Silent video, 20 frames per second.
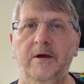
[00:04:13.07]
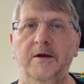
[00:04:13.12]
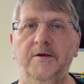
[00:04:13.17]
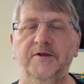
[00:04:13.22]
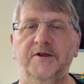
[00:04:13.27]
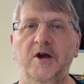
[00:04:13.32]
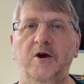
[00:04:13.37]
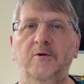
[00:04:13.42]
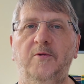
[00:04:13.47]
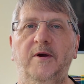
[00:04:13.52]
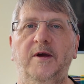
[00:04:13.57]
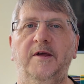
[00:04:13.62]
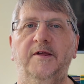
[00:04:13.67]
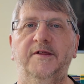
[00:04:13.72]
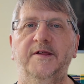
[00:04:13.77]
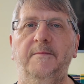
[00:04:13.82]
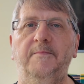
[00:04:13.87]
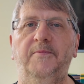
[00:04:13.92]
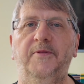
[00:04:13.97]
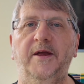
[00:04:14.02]
So
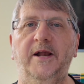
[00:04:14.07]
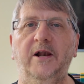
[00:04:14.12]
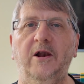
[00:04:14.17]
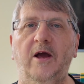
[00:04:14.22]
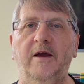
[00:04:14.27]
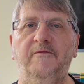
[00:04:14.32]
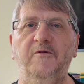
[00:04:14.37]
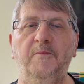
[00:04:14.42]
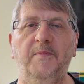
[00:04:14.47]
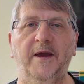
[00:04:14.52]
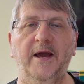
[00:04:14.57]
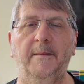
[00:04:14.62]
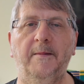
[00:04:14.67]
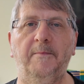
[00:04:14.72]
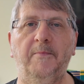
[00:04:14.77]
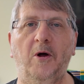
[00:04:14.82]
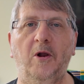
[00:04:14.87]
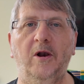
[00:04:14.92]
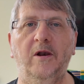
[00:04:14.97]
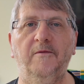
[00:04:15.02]
something like if you pick up a
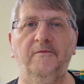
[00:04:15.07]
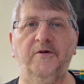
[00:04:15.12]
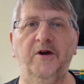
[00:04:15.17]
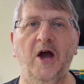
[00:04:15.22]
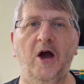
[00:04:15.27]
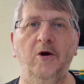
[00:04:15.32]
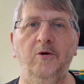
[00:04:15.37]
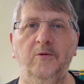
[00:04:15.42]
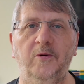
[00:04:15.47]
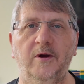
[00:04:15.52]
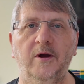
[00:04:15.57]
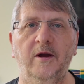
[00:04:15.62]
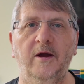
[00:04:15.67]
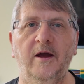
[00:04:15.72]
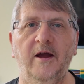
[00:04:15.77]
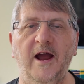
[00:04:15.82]
bottle of Coke,